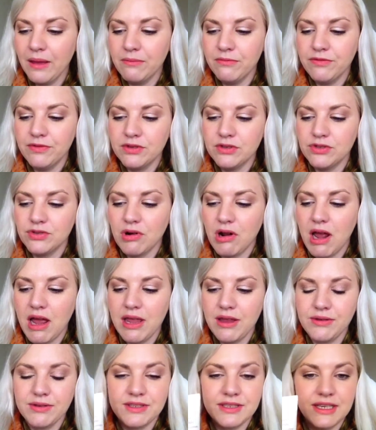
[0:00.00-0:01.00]
for
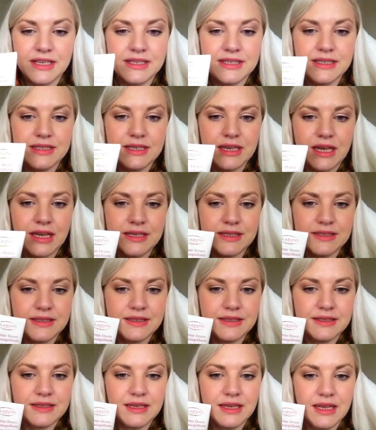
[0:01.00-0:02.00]
dry or
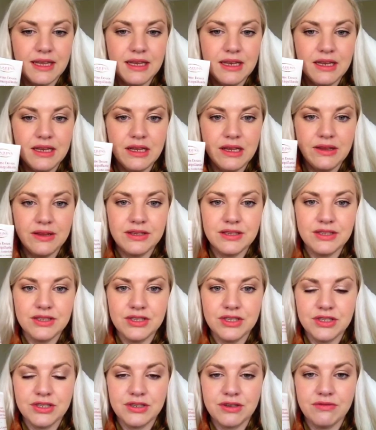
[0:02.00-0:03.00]
sensitized skin. This
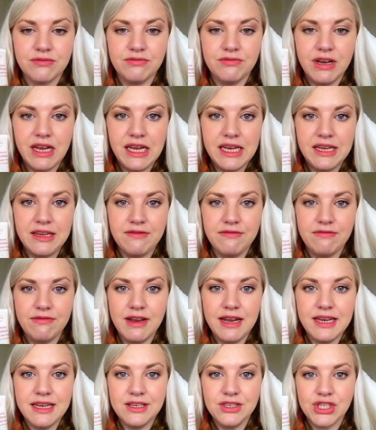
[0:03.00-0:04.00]
is just a
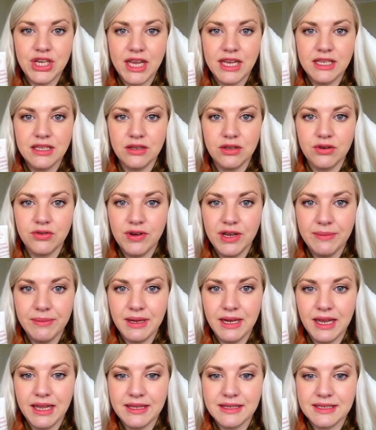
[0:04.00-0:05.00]
really gentle cream
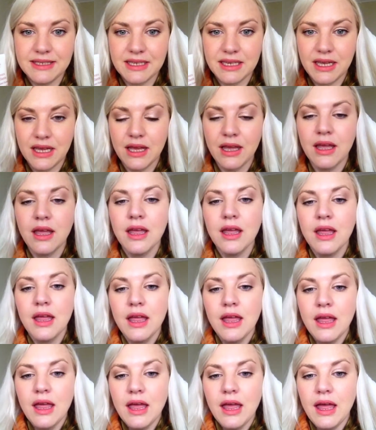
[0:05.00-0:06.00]
cleanser.
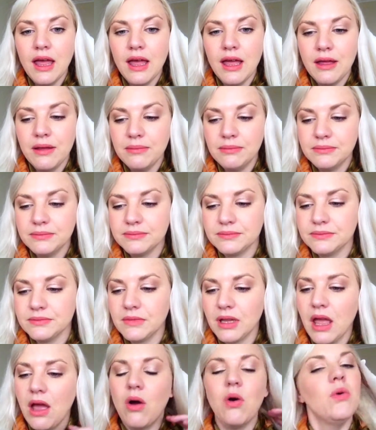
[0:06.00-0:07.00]

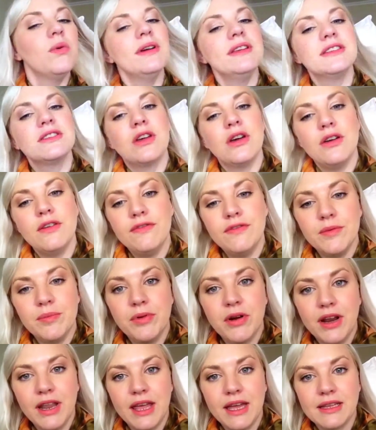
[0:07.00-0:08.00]
I always go for
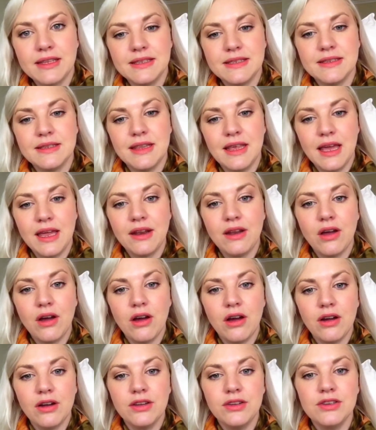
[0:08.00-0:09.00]
products that
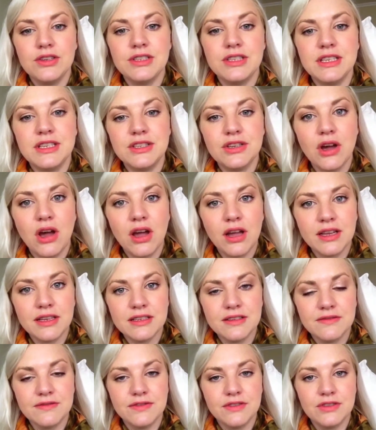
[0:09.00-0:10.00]
are usually
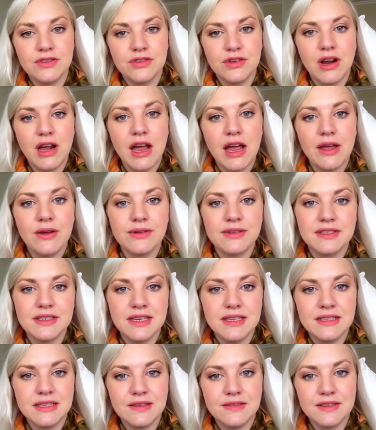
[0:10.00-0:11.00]
targeted for dry or
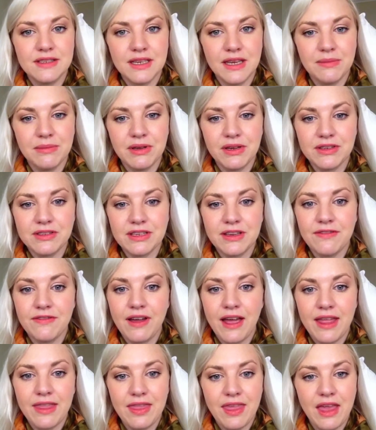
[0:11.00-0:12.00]
sensitive skin because I
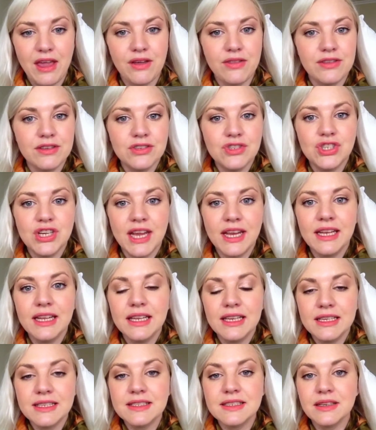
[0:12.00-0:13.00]
find they are the
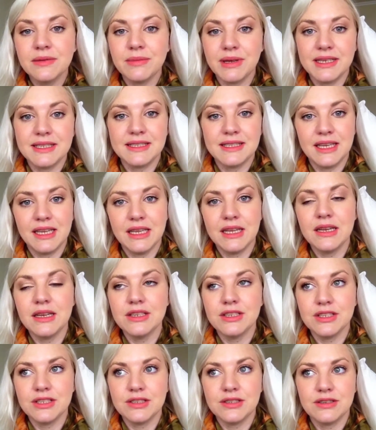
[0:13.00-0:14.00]
gentlest and my
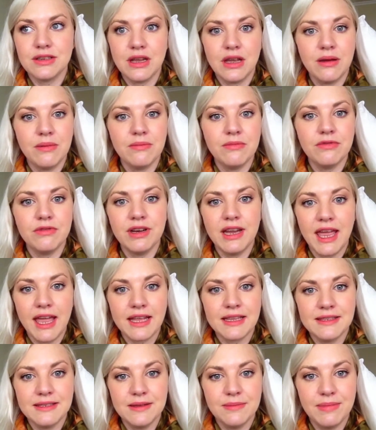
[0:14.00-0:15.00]
skin just
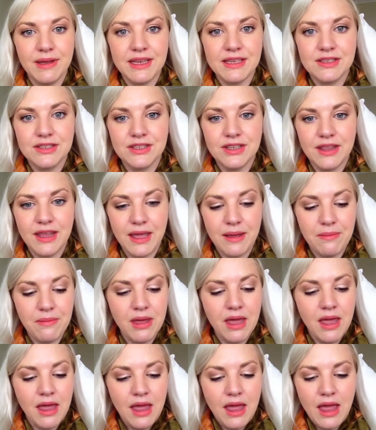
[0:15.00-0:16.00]
reacts the best to
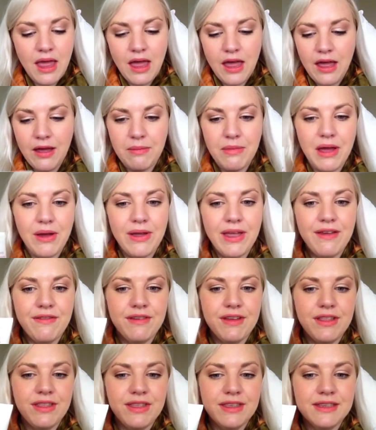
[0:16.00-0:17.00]
them.
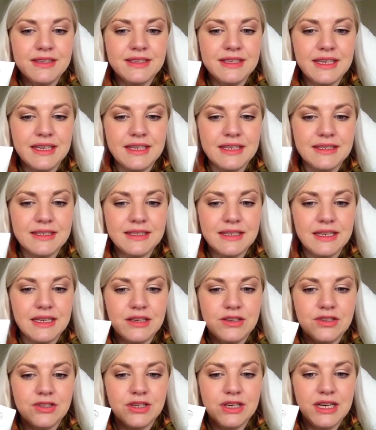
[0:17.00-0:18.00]
However, this is
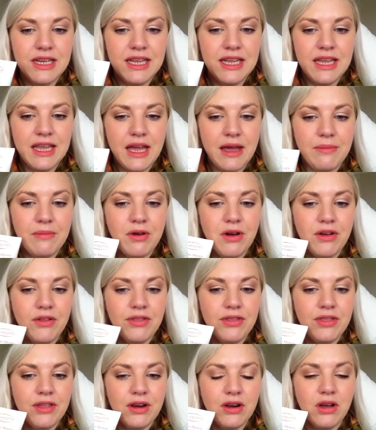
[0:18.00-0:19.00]
literally
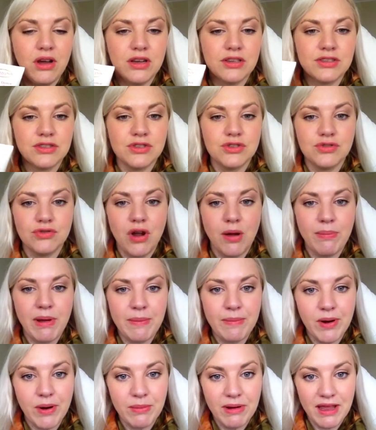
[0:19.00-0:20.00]
on the last drop. I
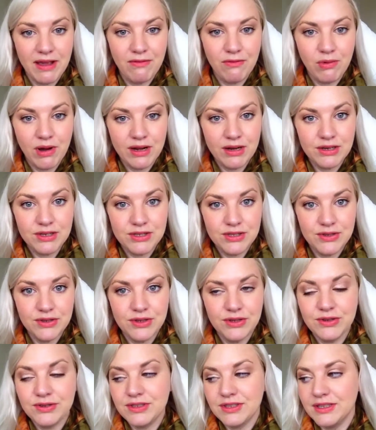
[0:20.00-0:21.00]
probably have 1 or 2
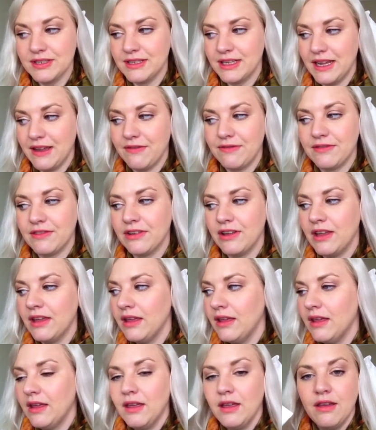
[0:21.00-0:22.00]
uses left
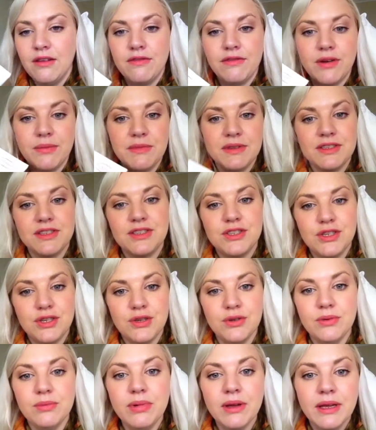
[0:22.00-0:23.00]
from this
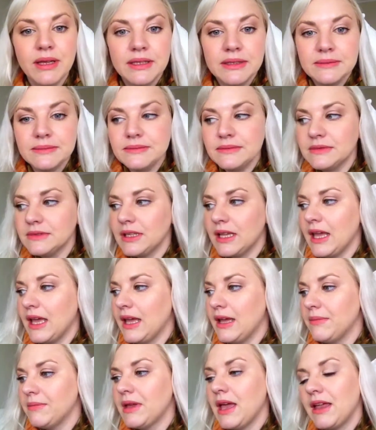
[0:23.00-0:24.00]
tube.
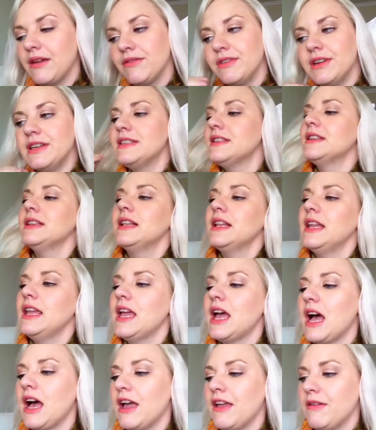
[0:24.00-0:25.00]
And
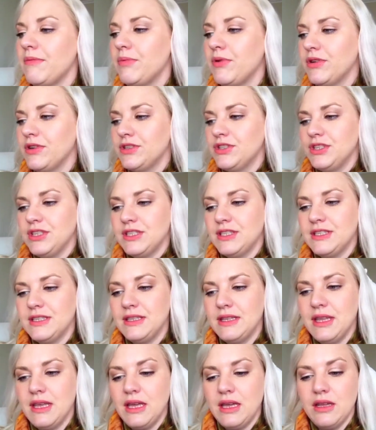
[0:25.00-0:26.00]
recently I
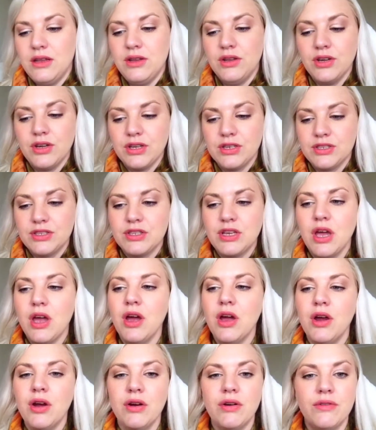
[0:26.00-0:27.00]
purchased the NYX
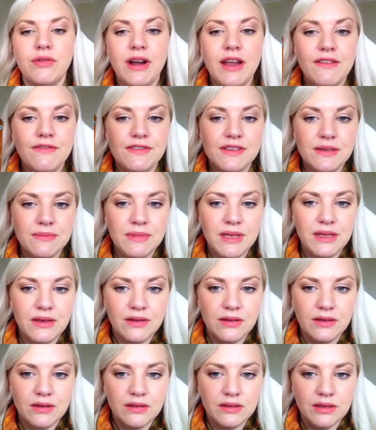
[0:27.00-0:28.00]

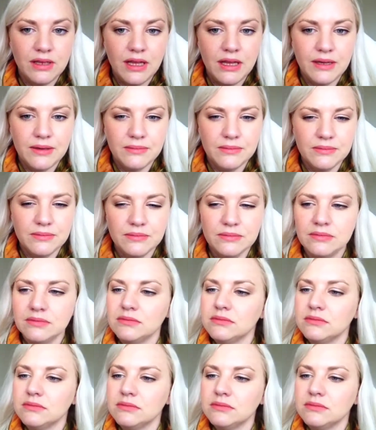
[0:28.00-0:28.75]
Vitalumiere